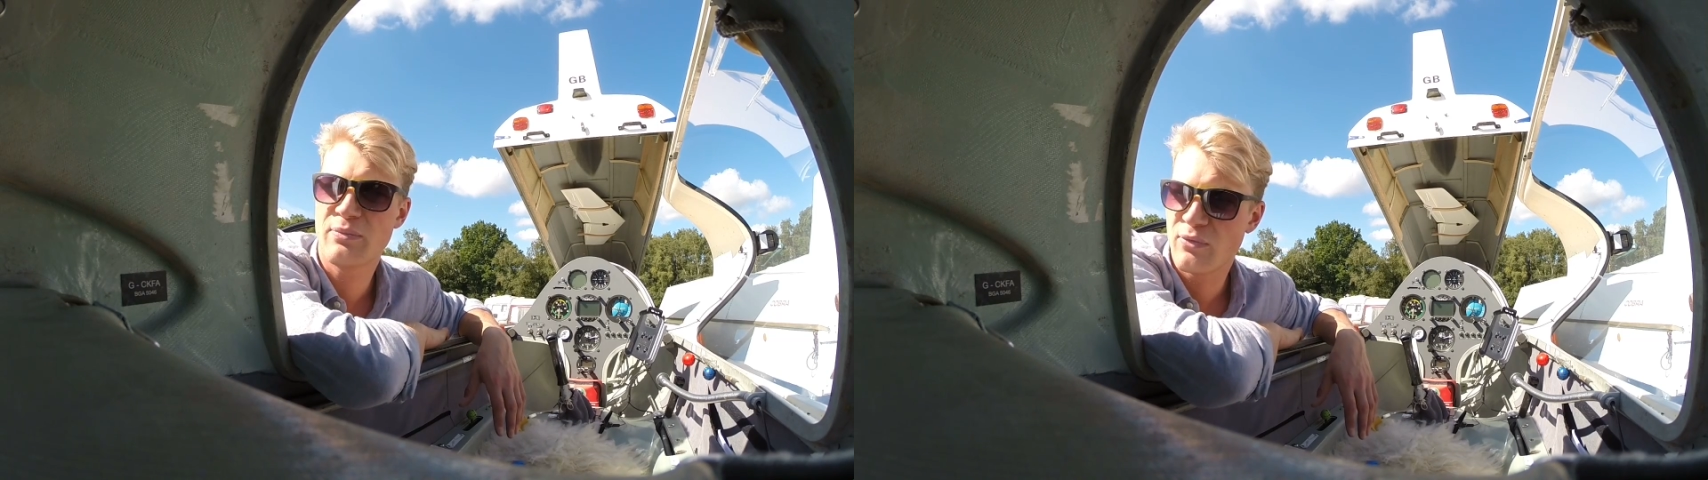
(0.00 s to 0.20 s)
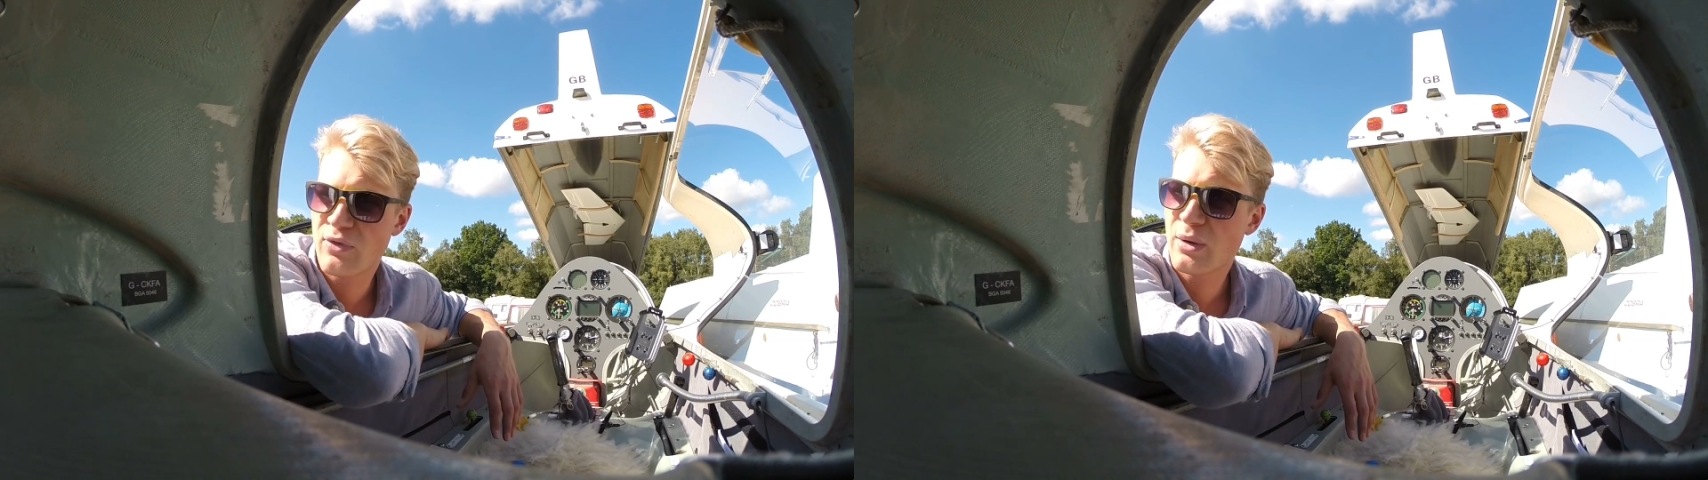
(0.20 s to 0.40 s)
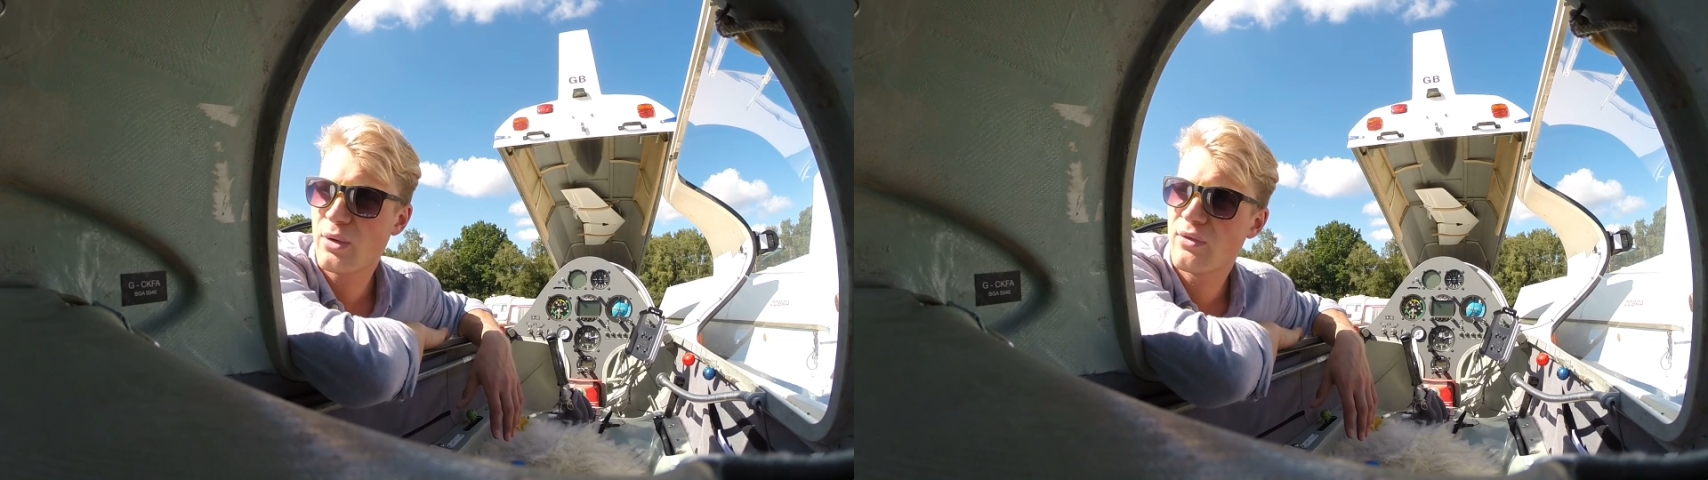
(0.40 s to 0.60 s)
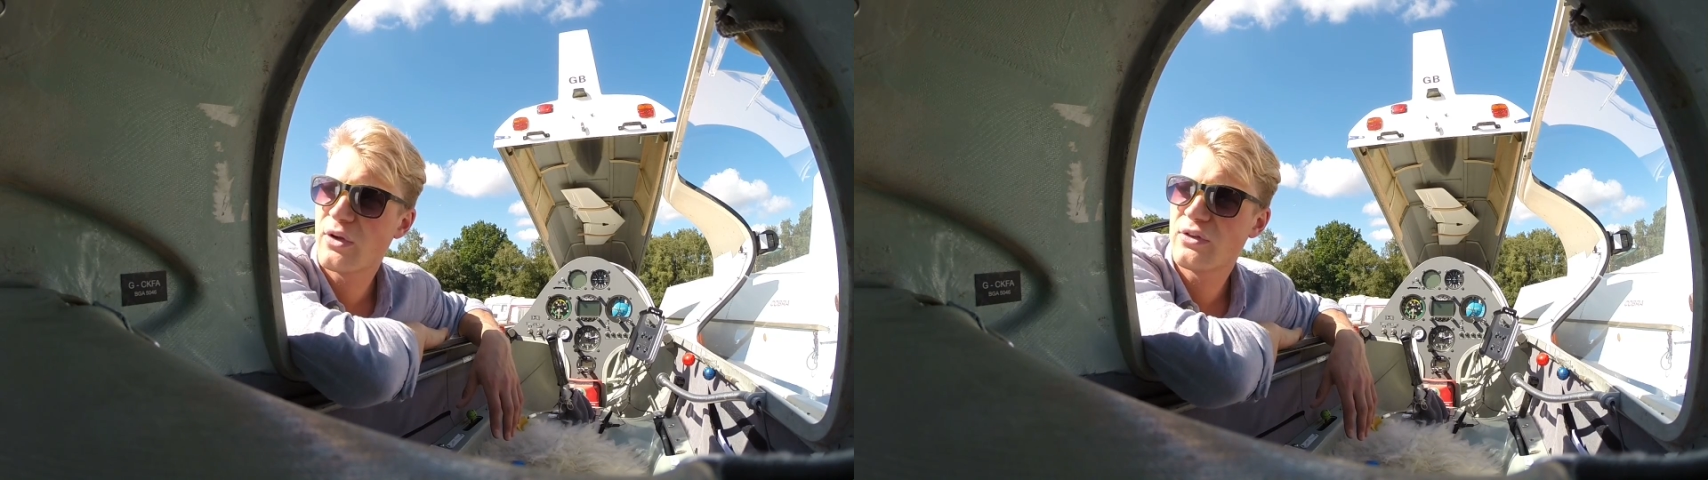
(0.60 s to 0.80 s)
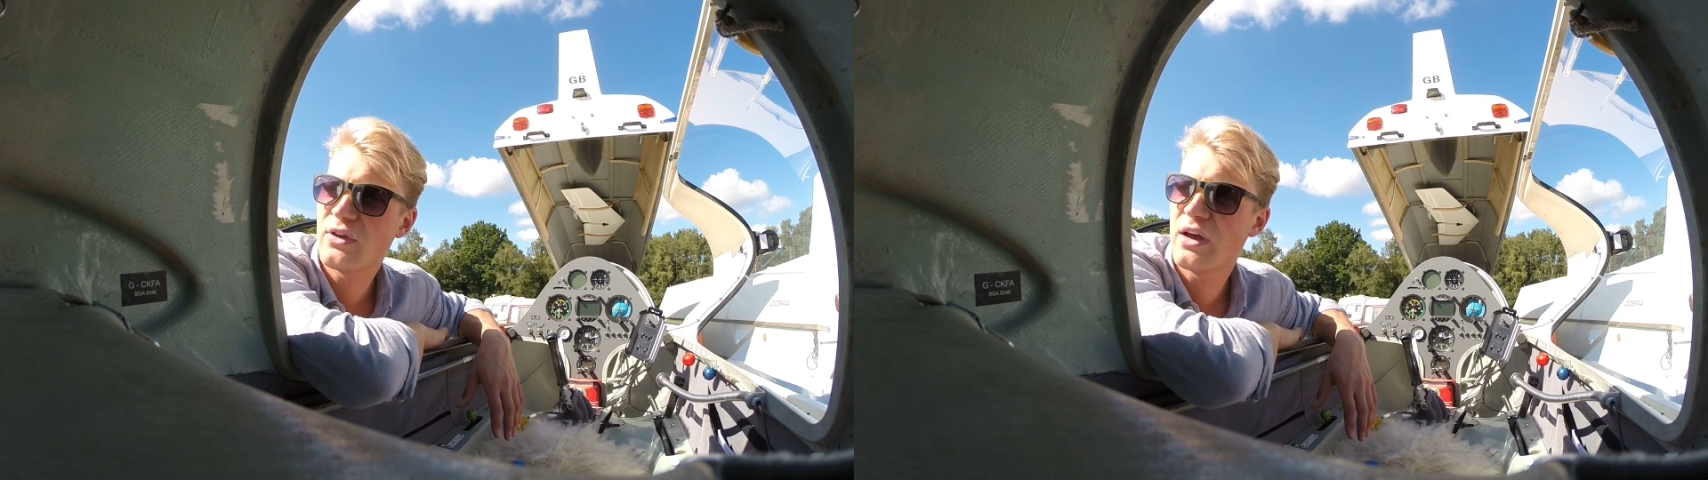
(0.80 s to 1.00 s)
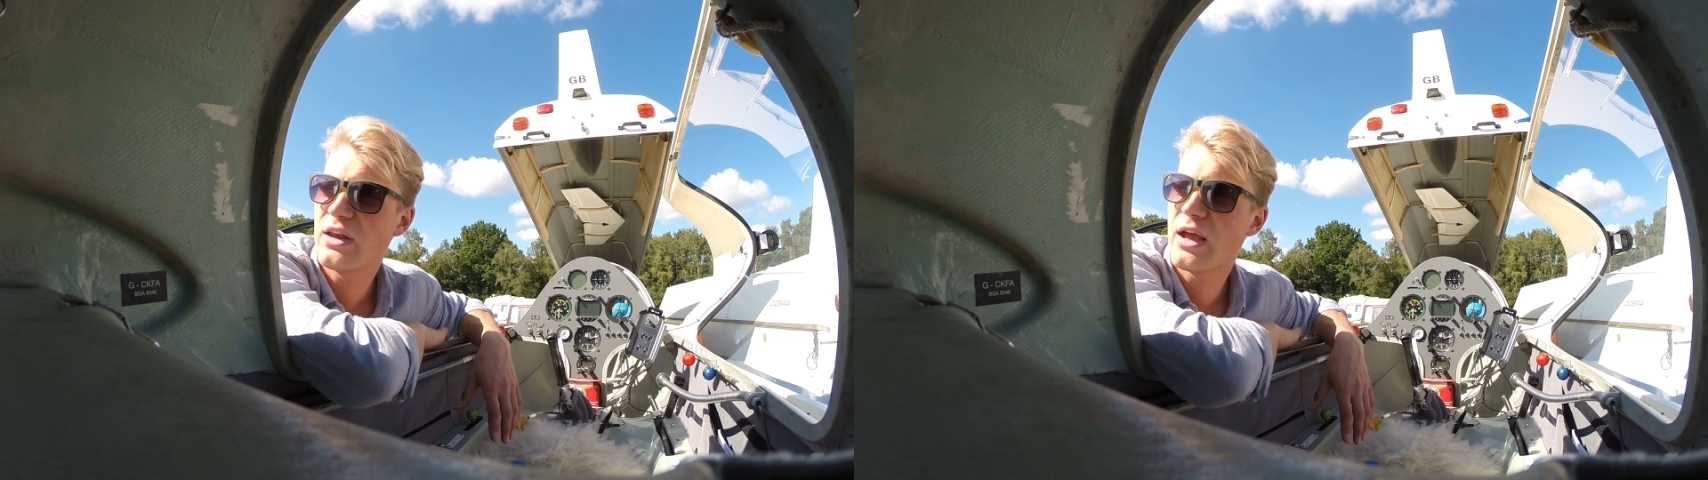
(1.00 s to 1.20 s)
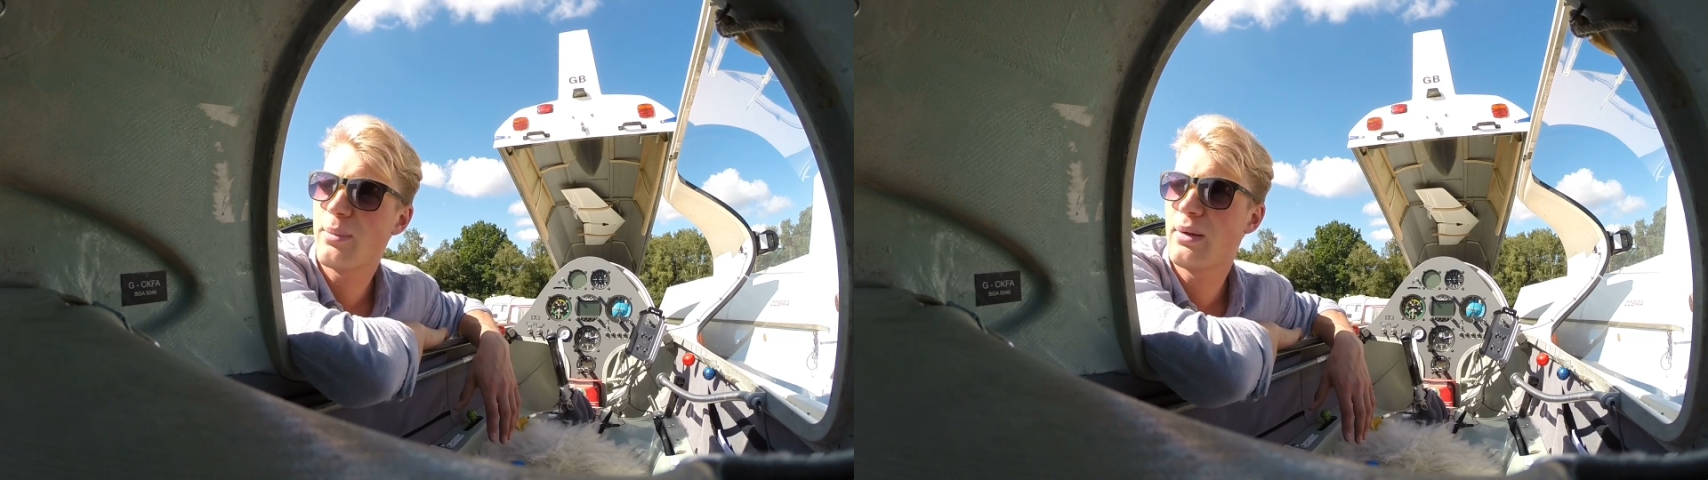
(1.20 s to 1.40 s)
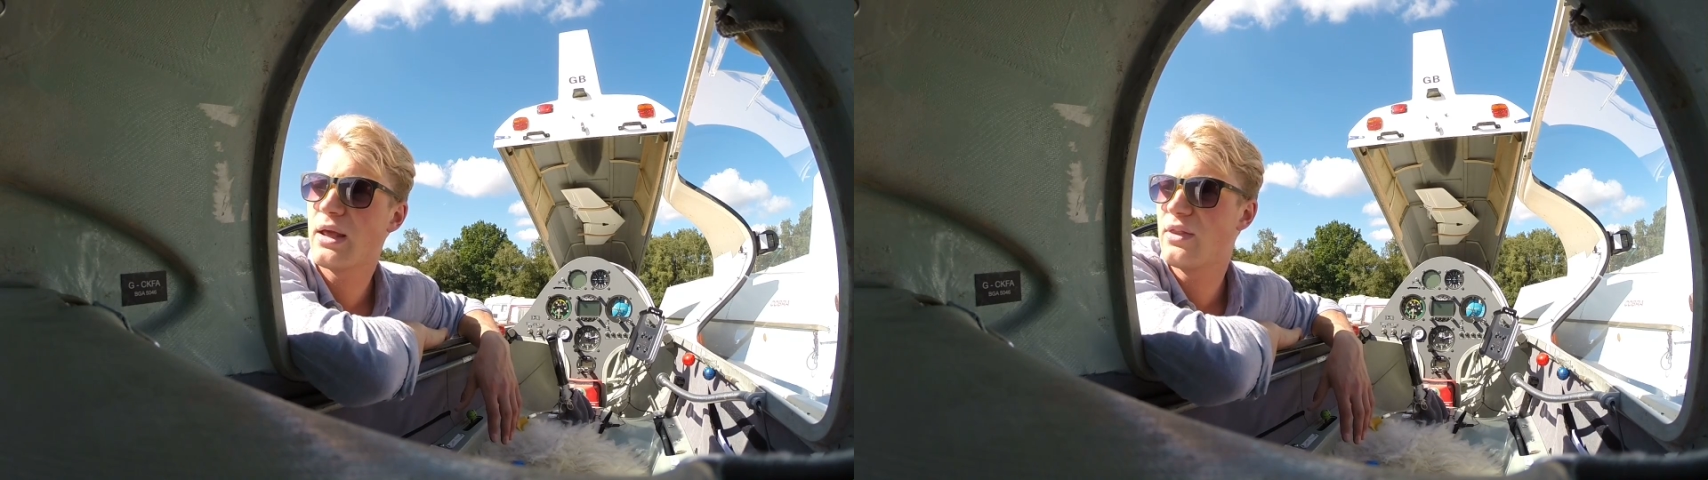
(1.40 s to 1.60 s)
very very tidy
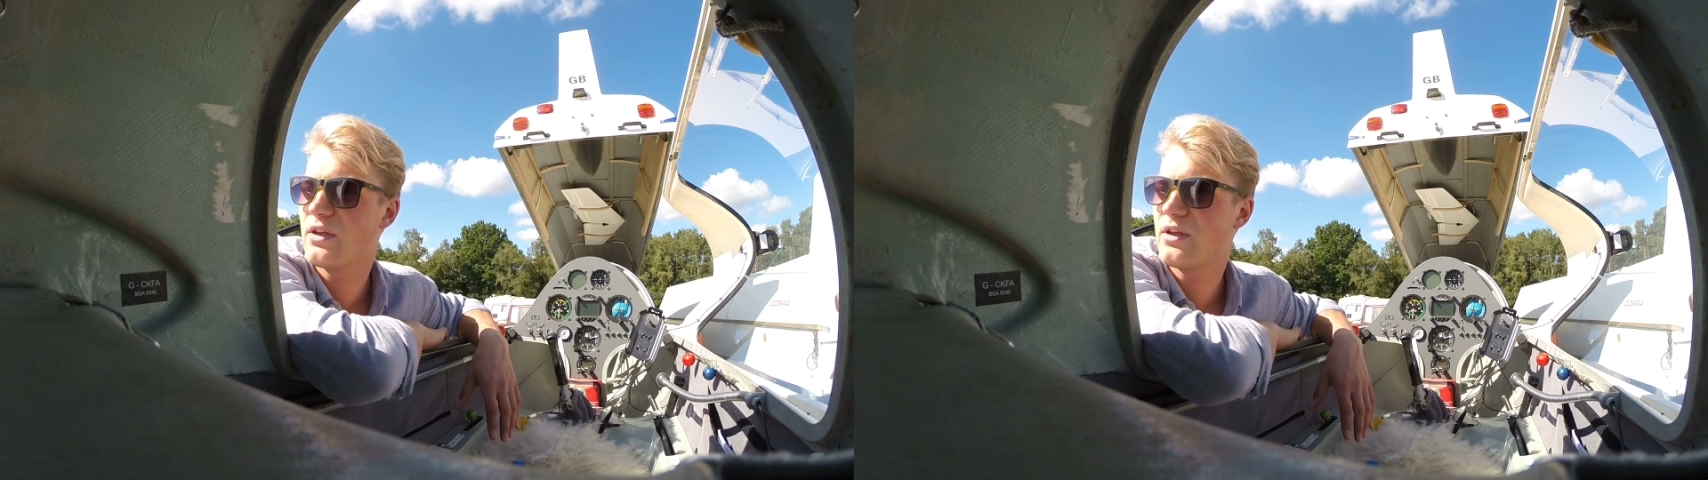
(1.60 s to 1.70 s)
airplane.